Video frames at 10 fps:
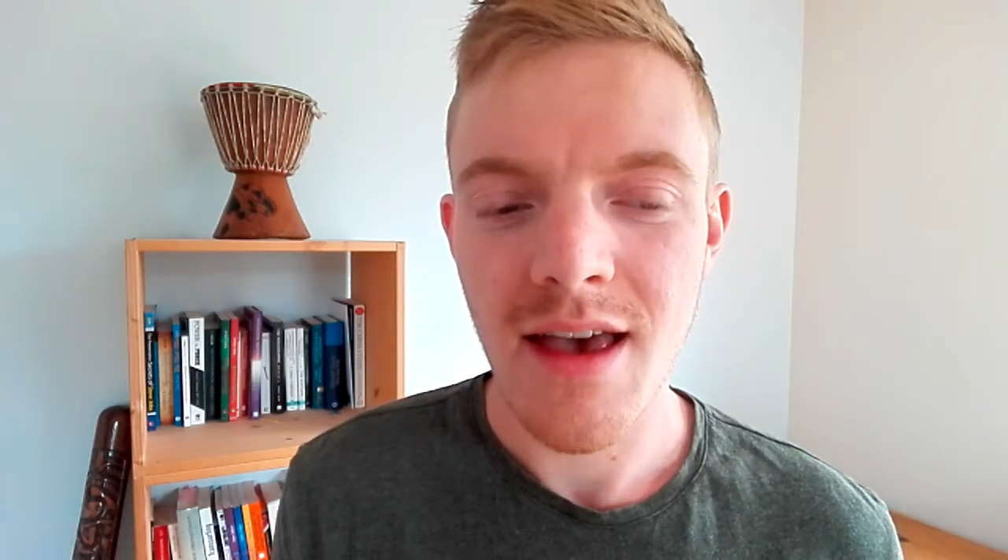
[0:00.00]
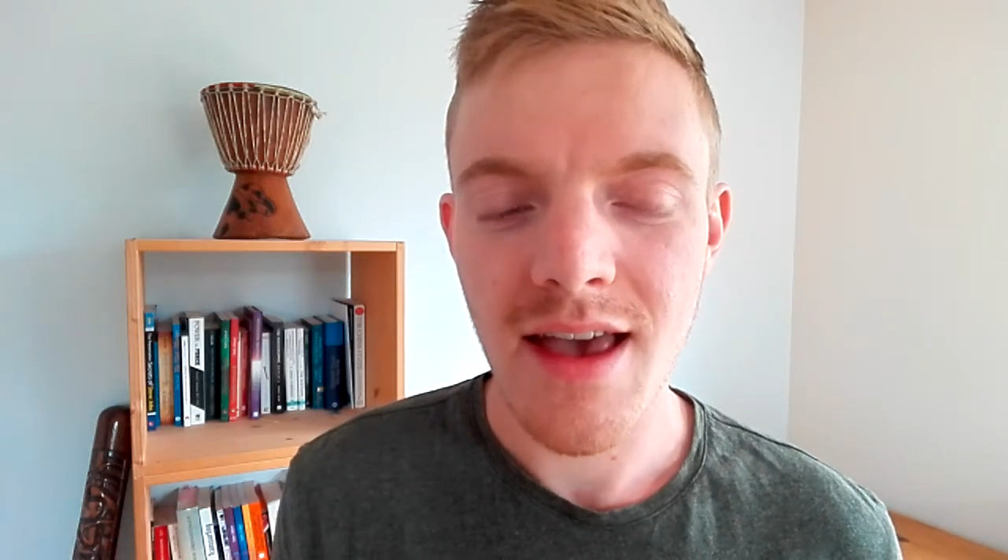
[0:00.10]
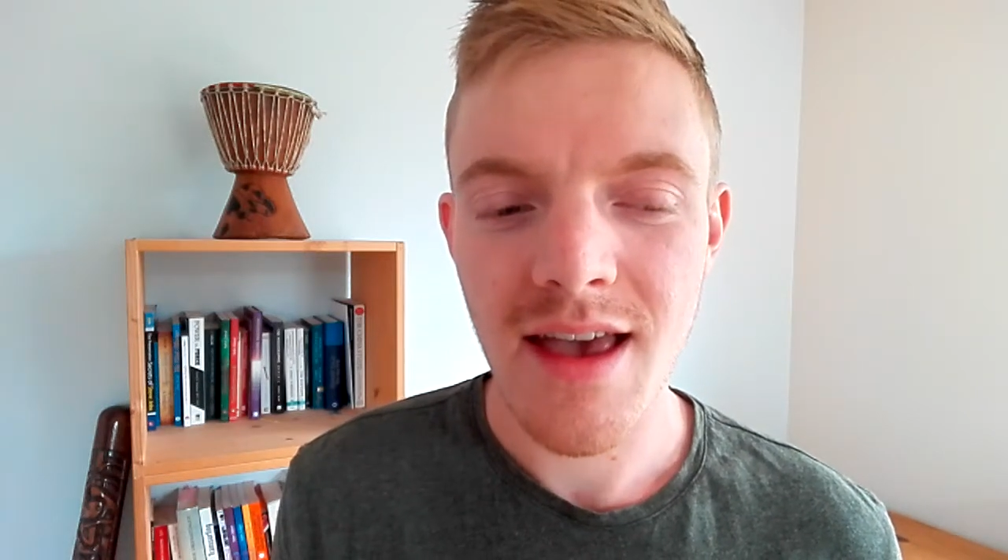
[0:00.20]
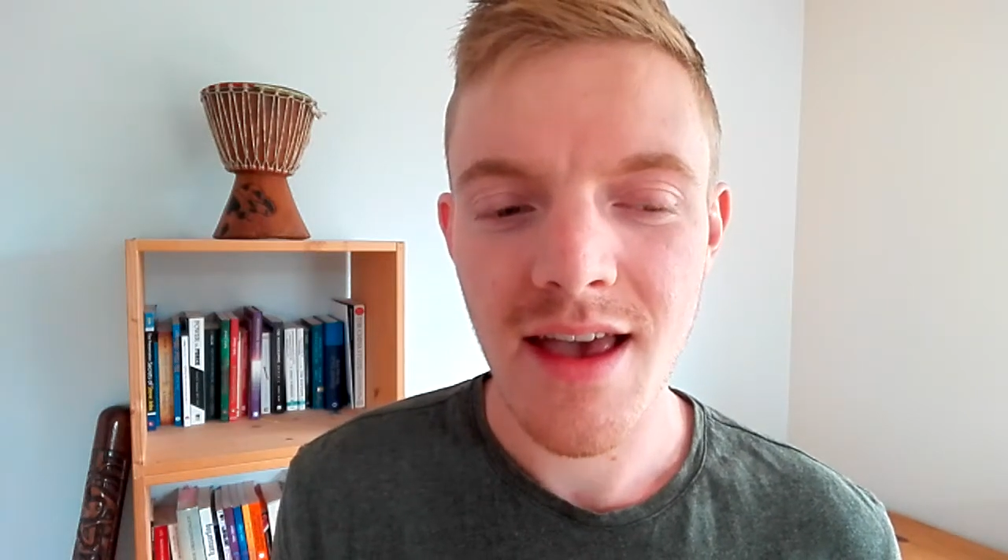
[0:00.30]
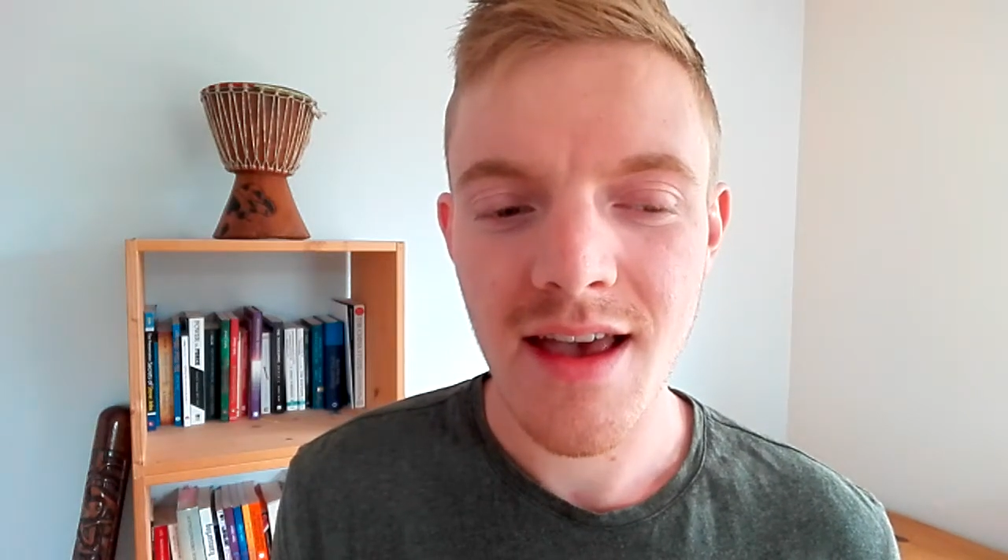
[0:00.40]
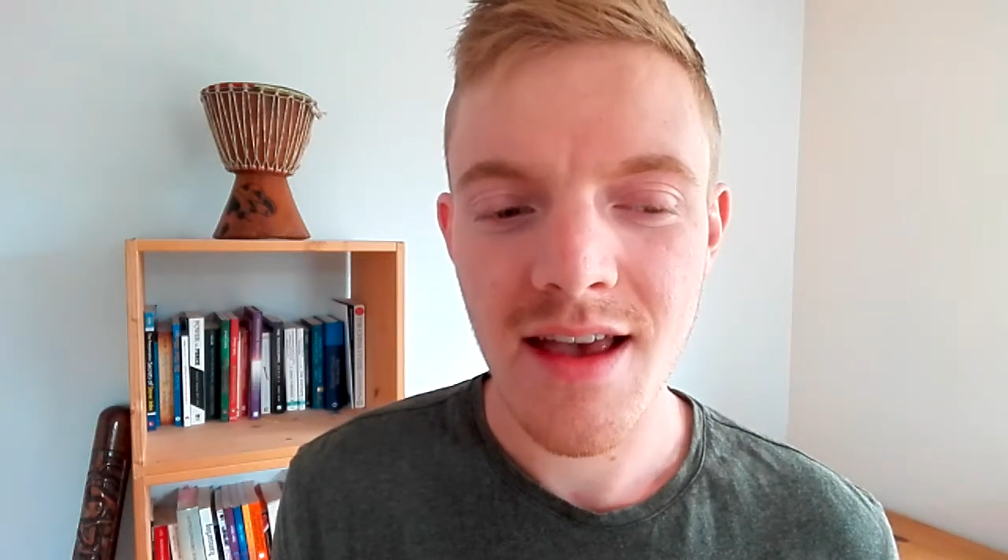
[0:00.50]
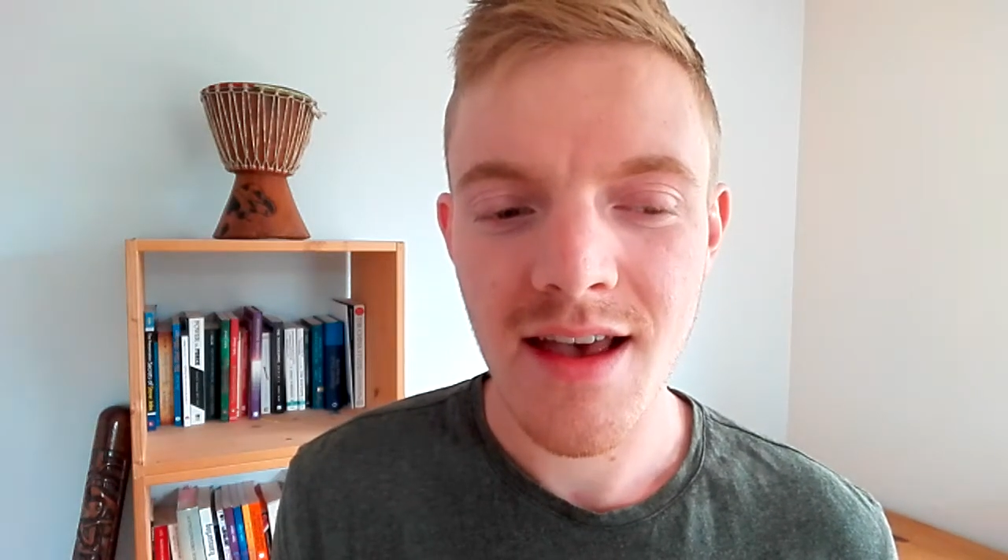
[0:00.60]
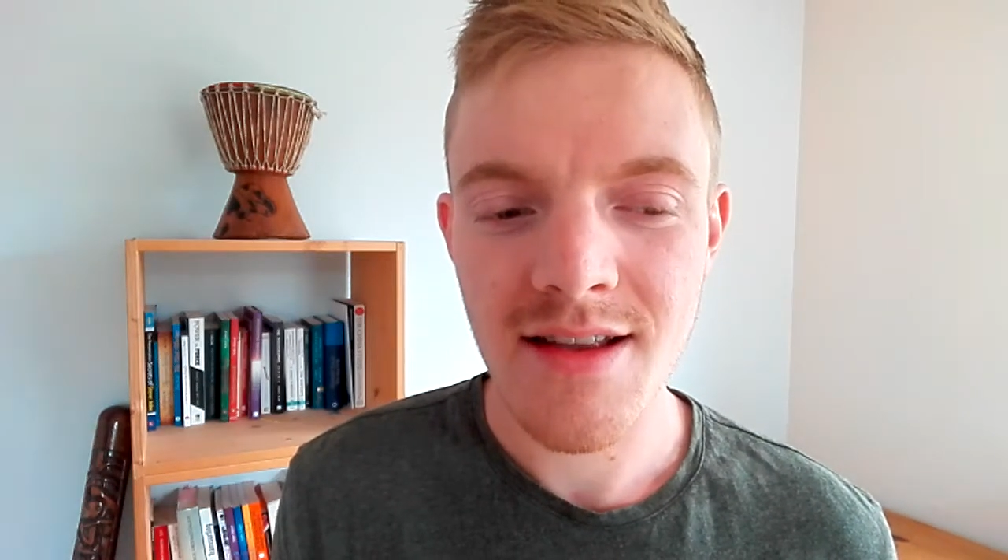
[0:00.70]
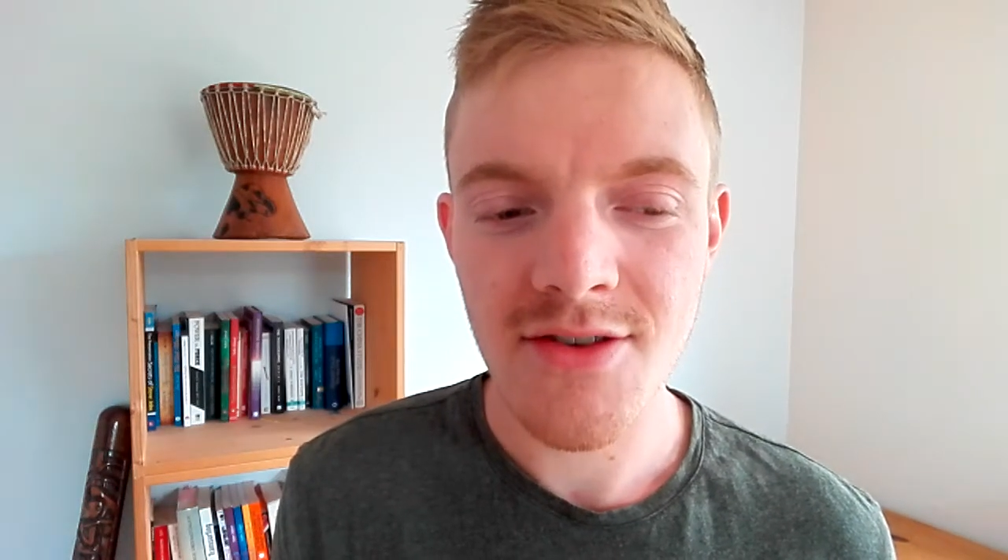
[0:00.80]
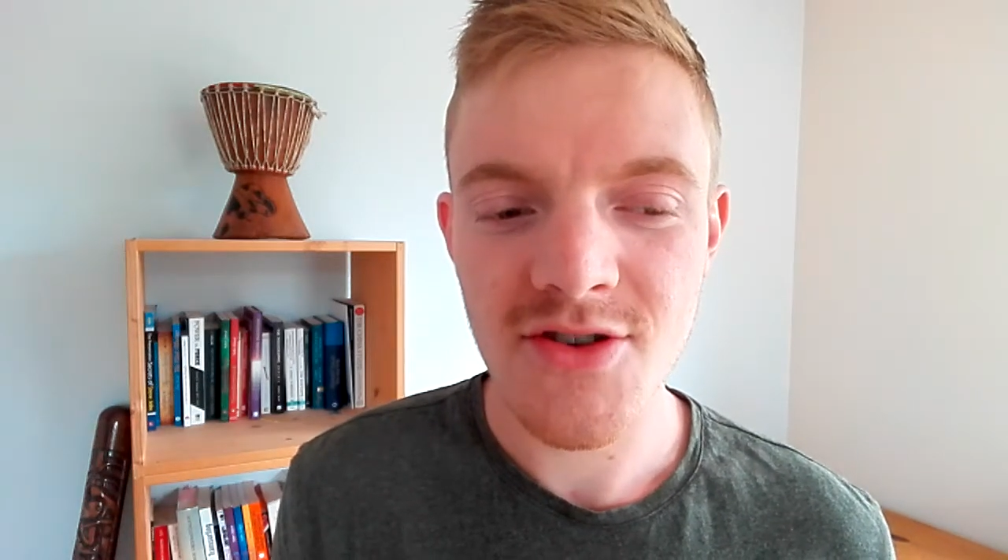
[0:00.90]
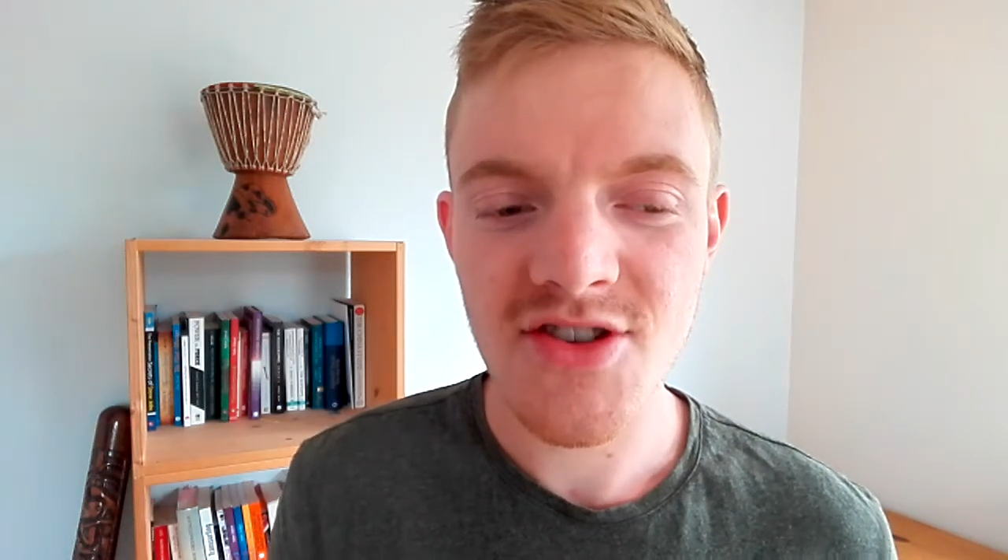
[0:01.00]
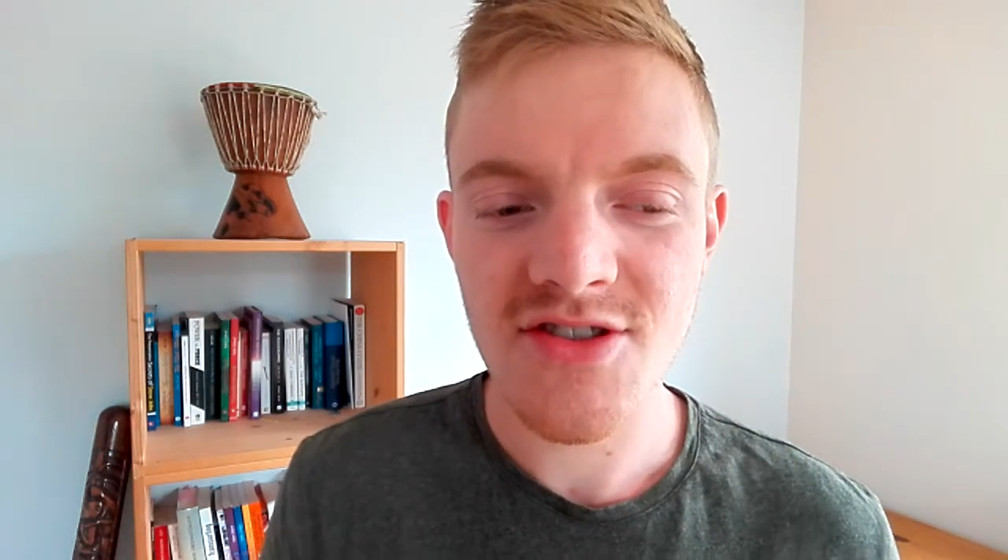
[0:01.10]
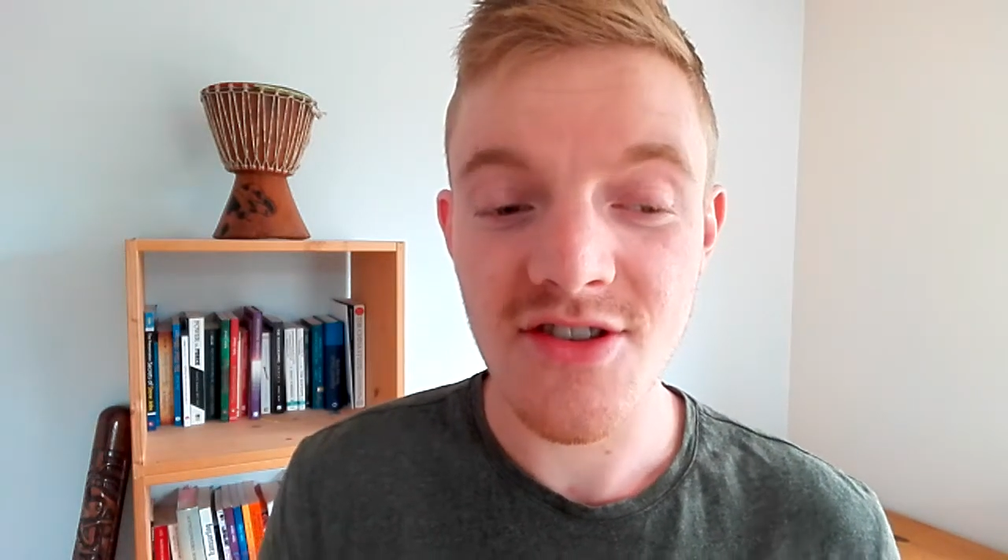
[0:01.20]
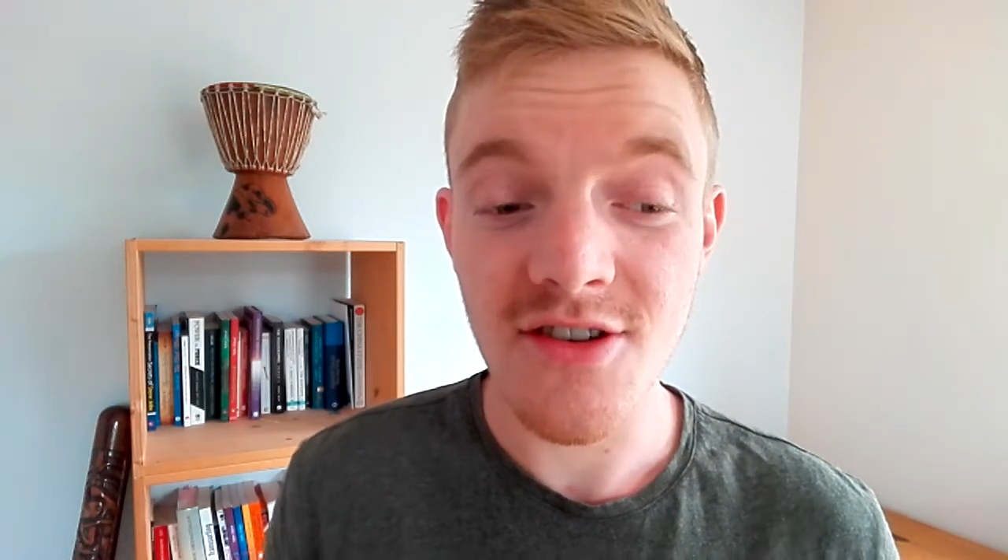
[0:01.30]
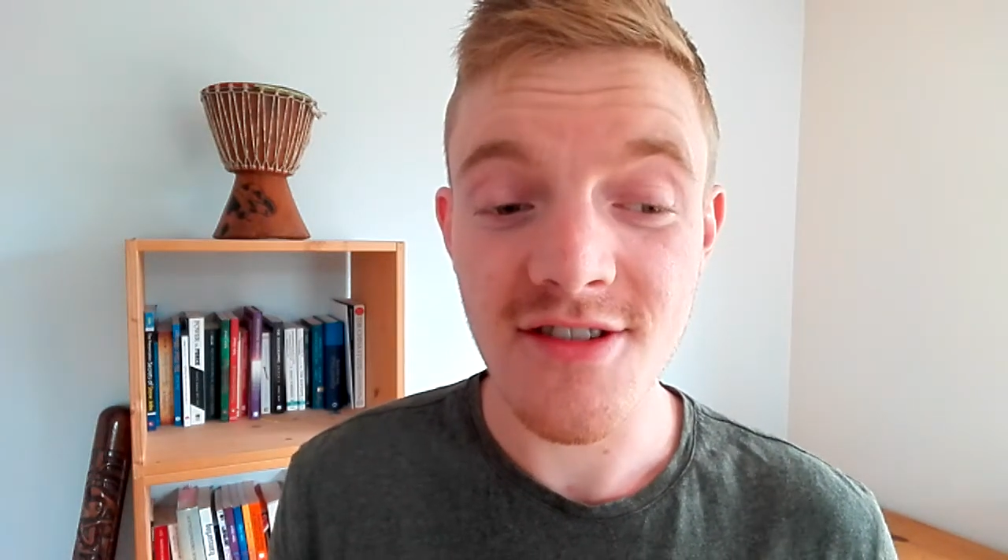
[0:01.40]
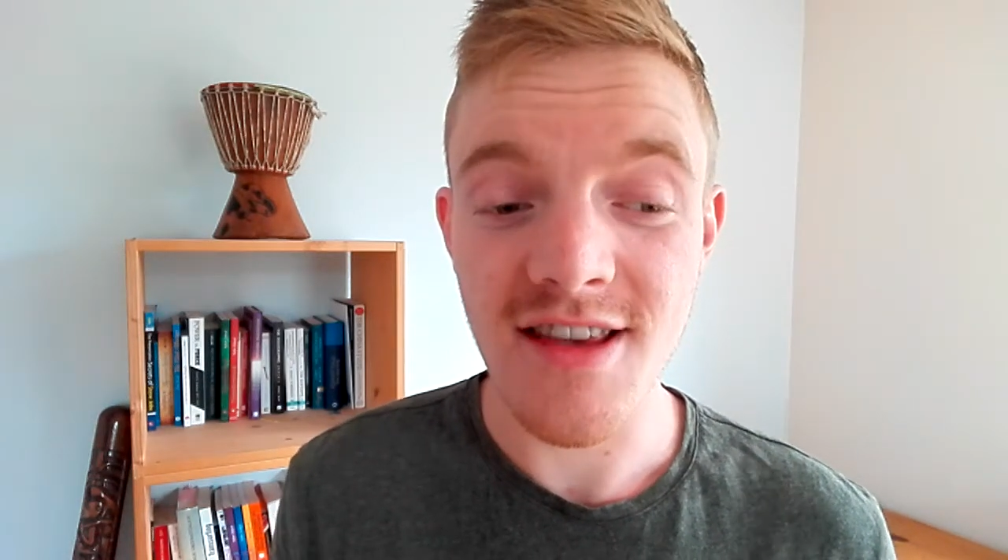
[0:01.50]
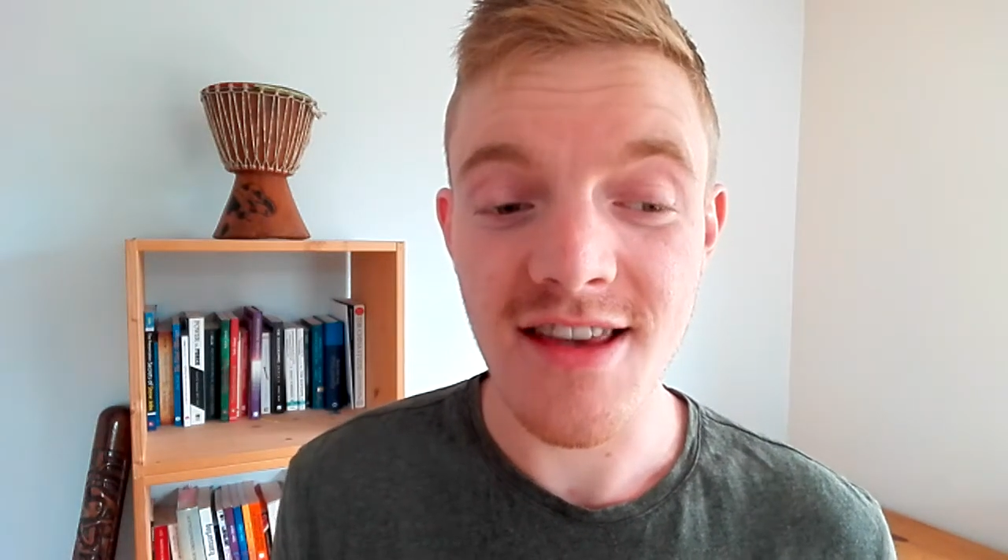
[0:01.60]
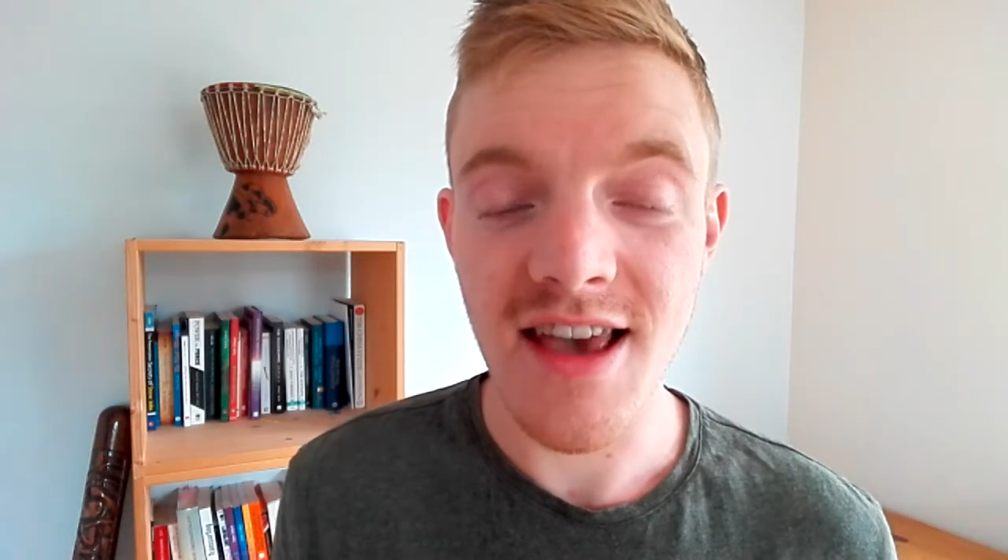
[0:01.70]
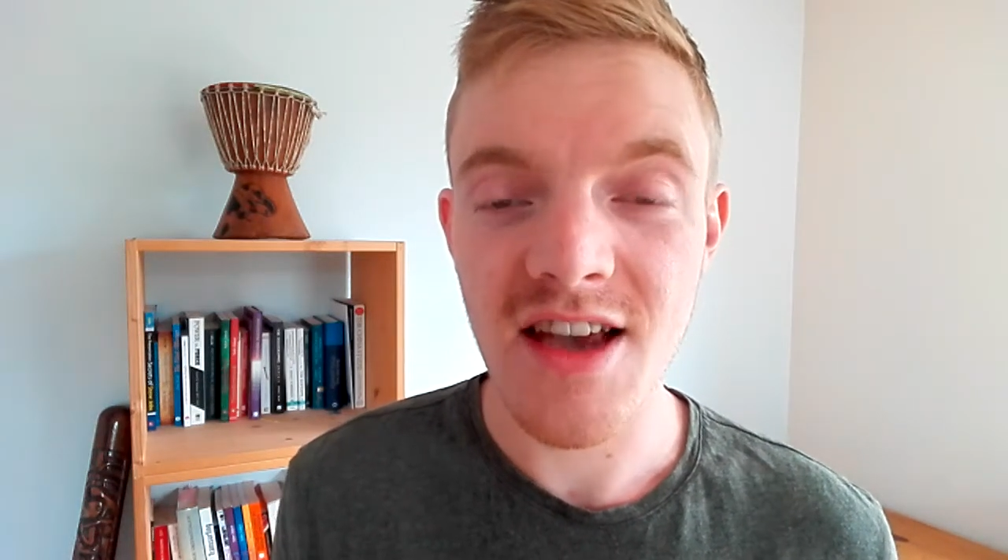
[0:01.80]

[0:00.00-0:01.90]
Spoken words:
and you're starting,